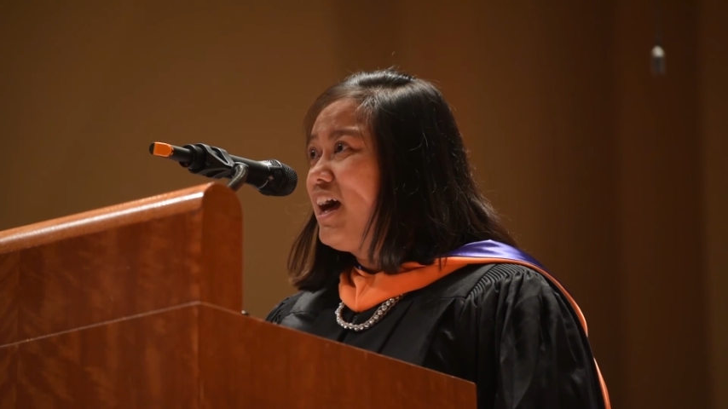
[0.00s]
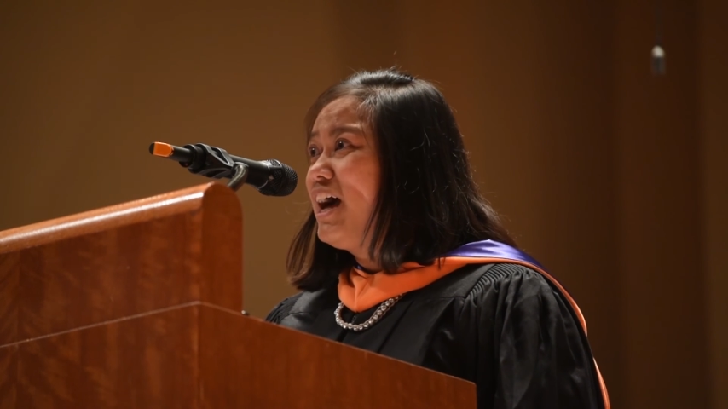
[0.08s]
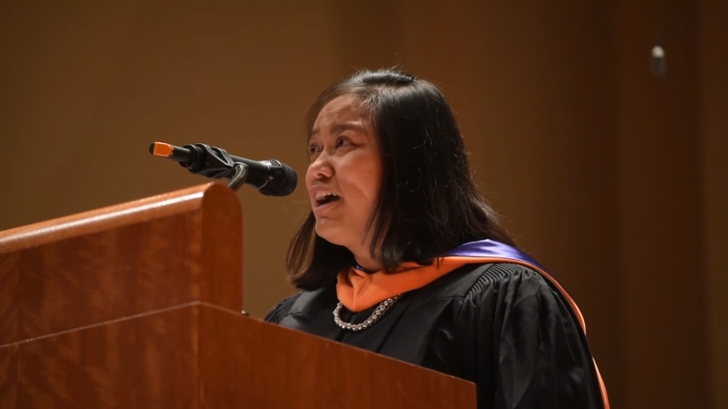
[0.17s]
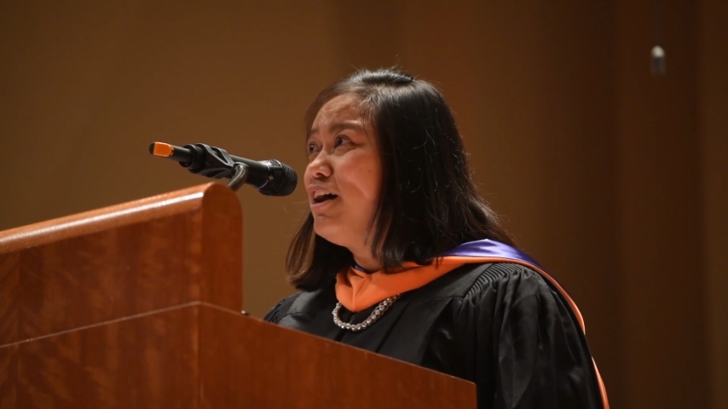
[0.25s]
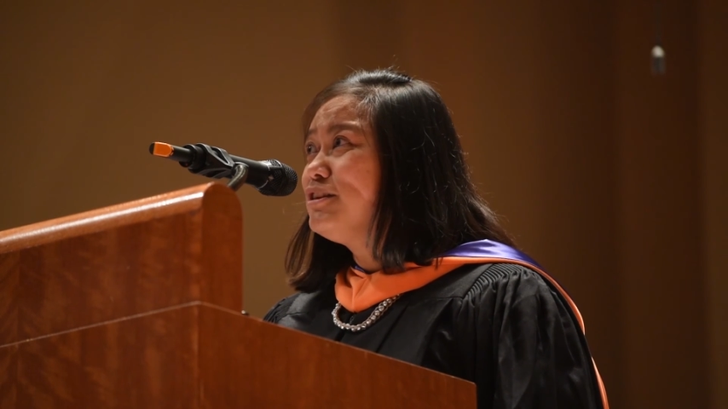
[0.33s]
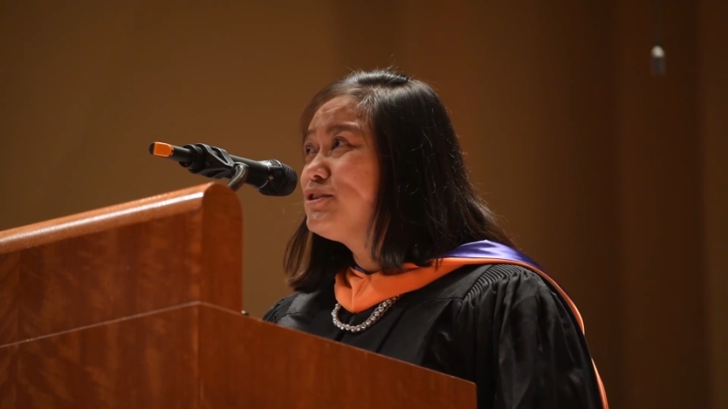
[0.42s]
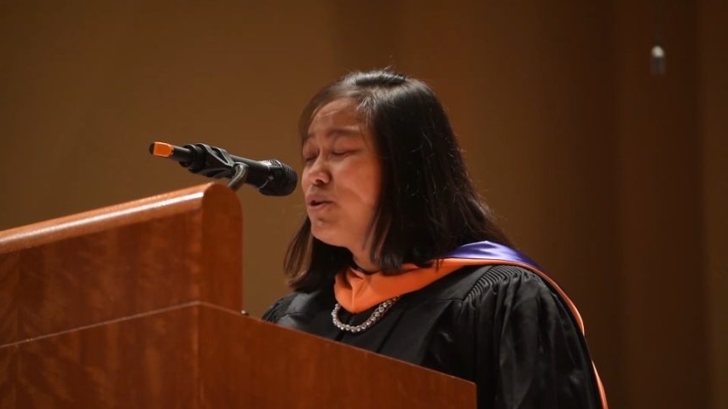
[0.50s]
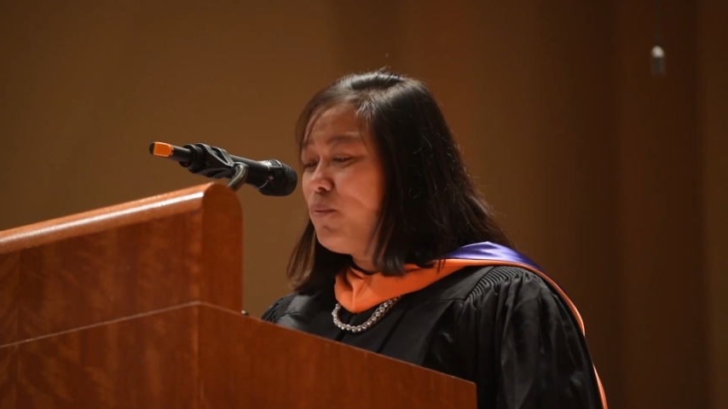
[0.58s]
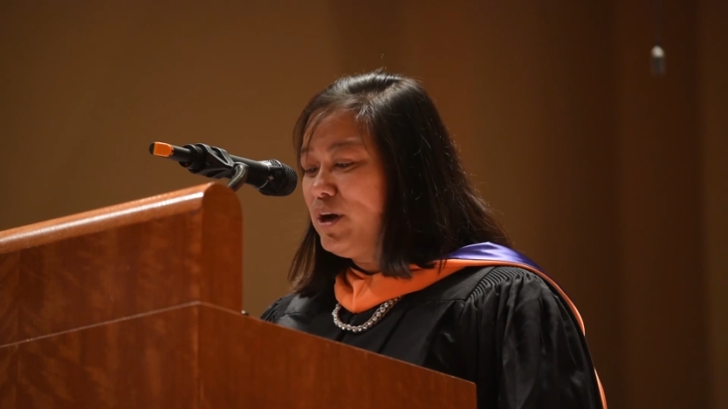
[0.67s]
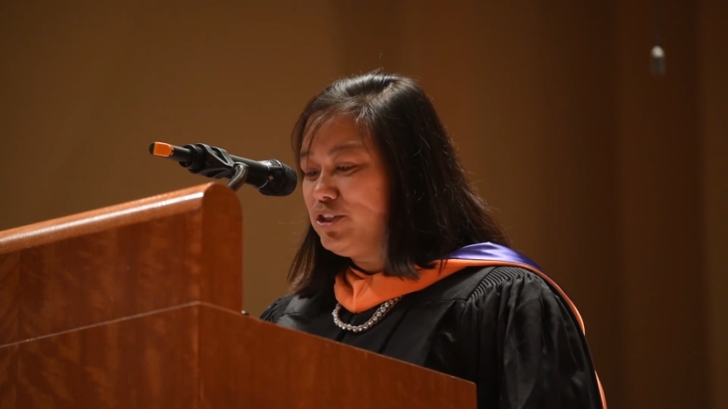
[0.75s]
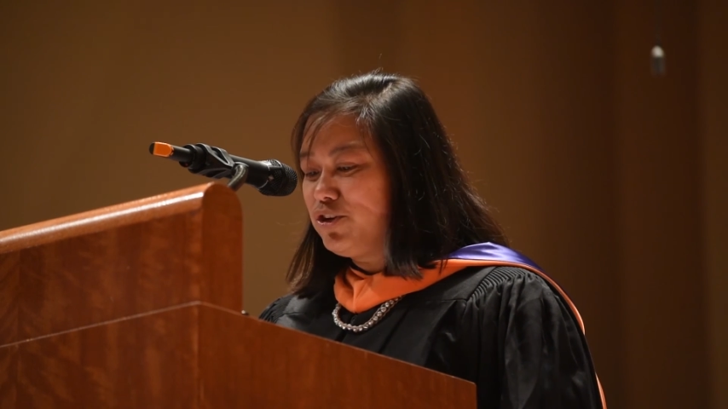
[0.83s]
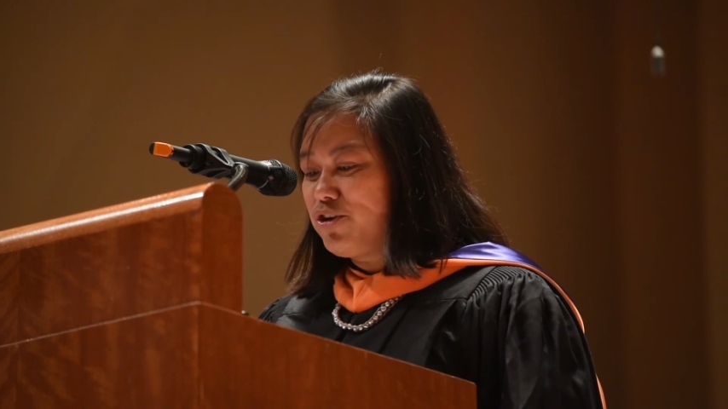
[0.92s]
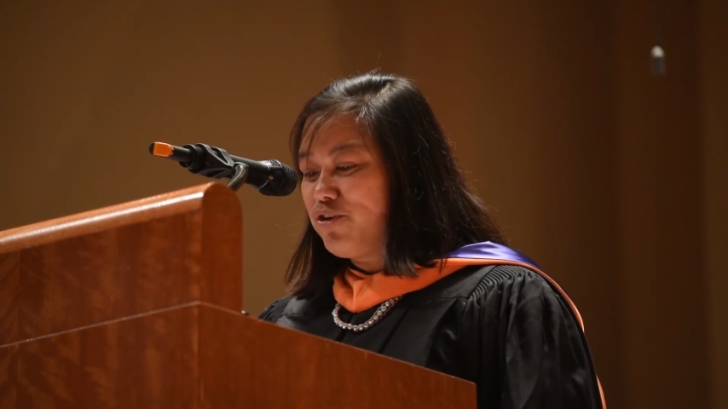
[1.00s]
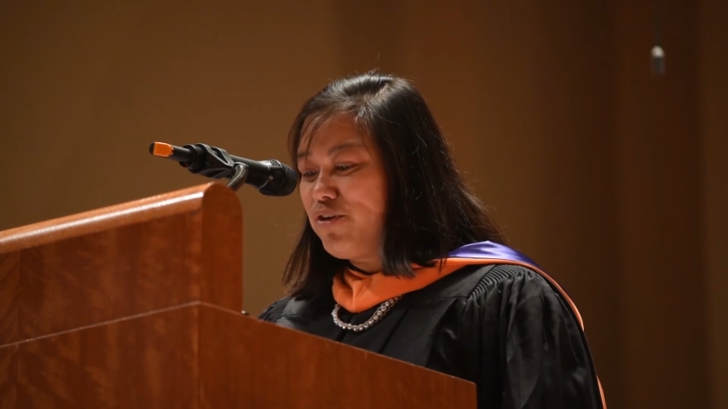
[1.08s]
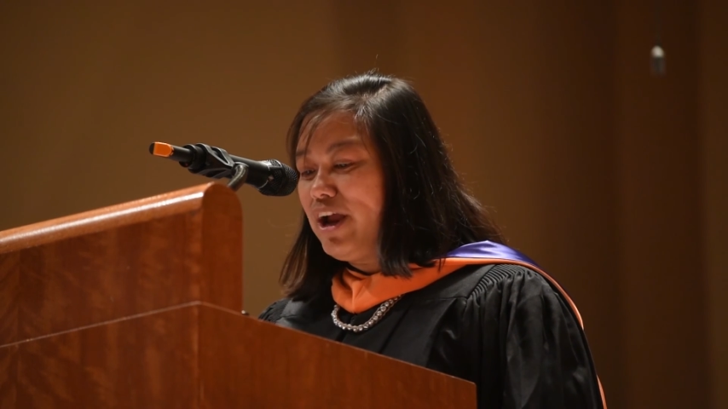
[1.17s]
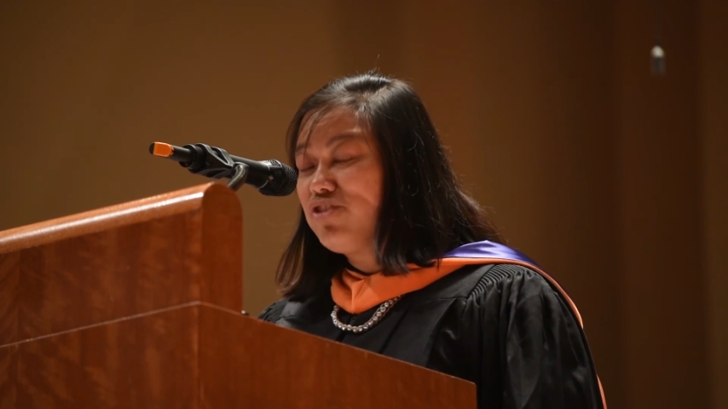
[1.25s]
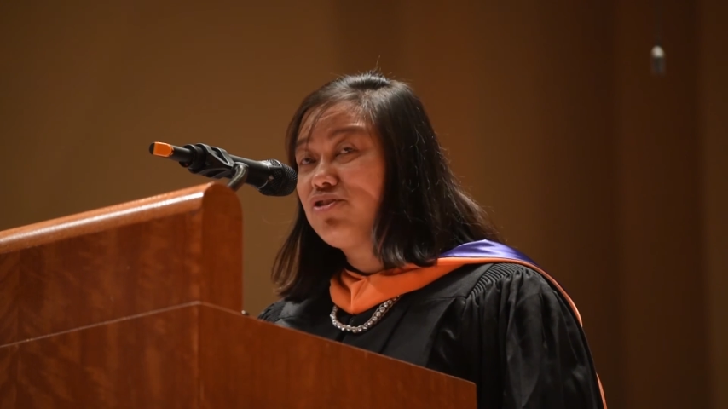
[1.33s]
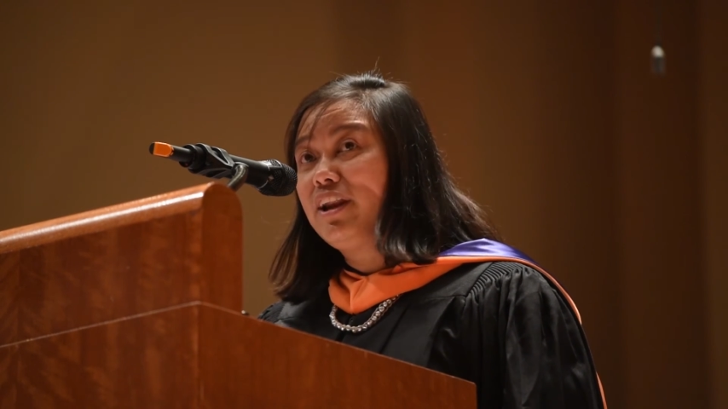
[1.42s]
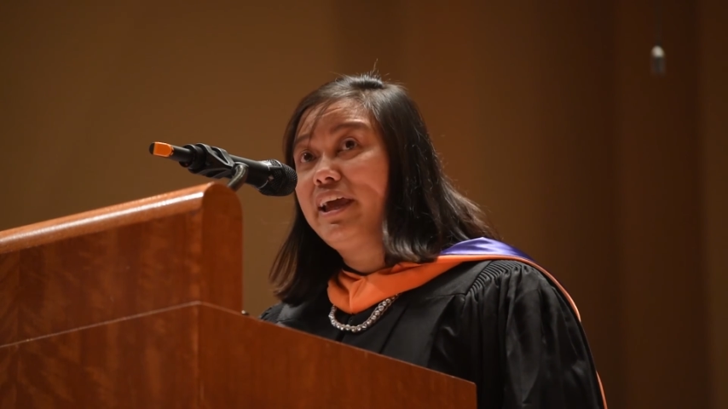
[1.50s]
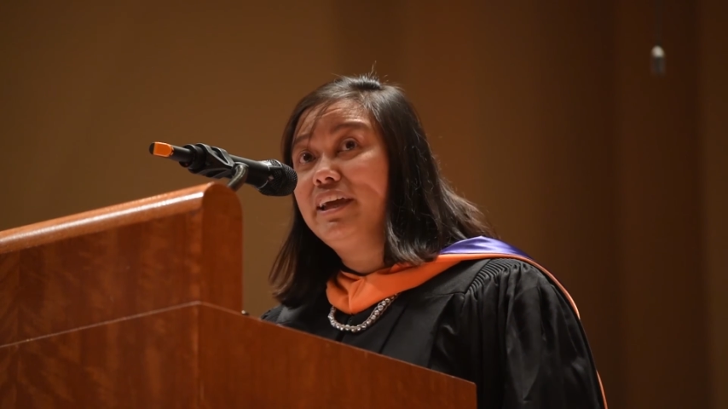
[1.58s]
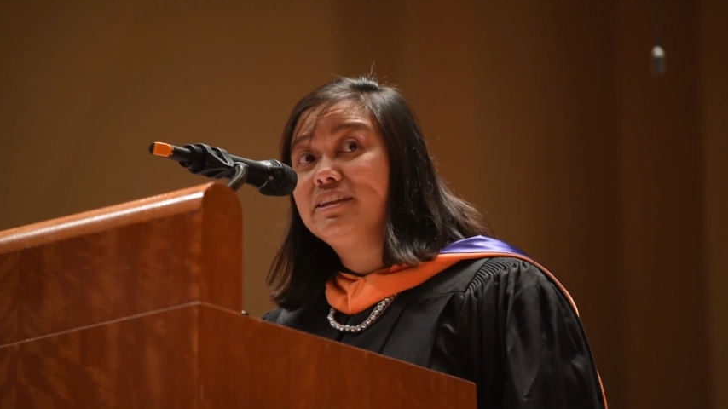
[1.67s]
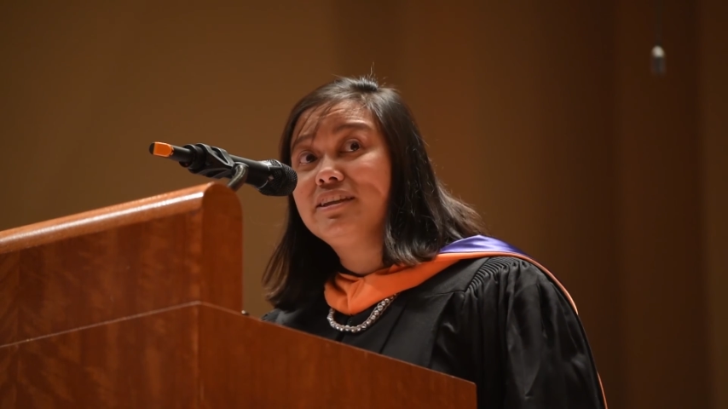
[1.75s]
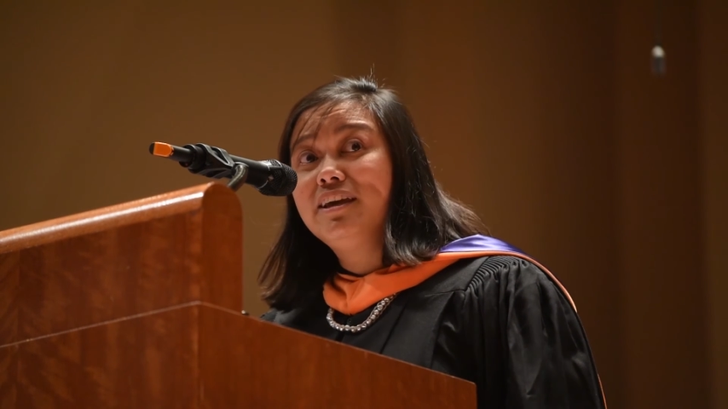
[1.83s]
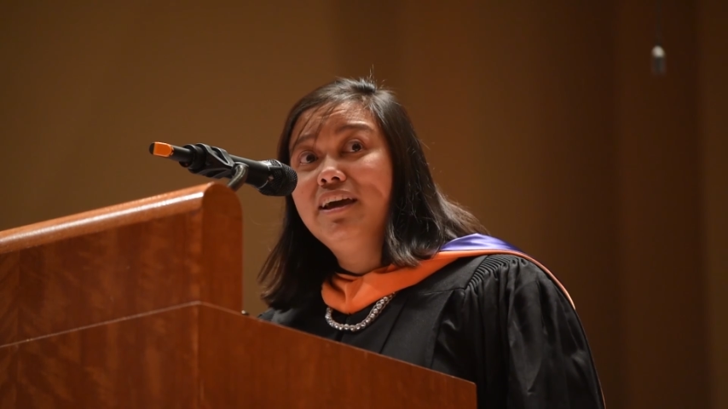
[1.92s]
I also want to
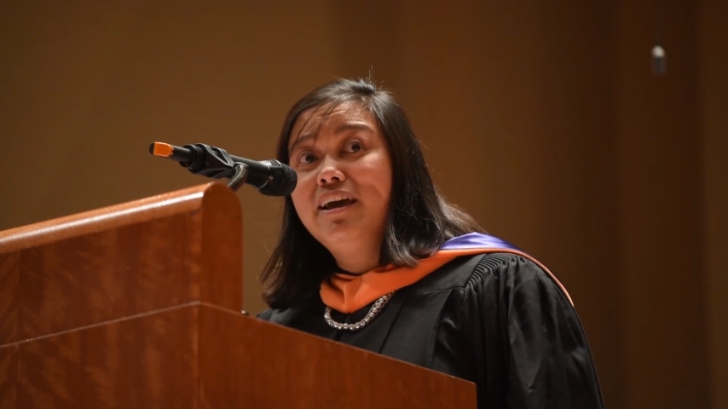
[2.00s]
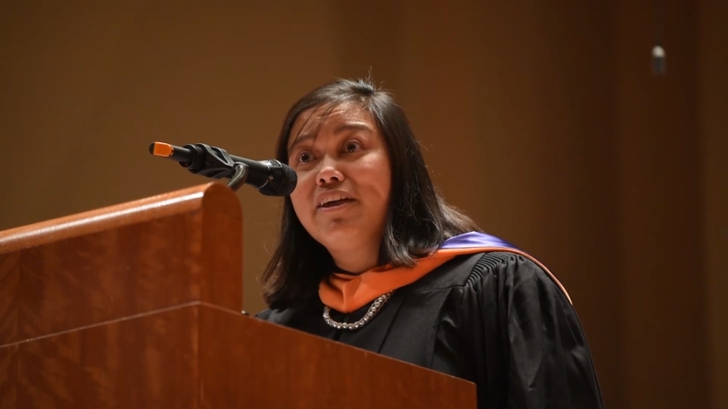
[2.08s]
congratulate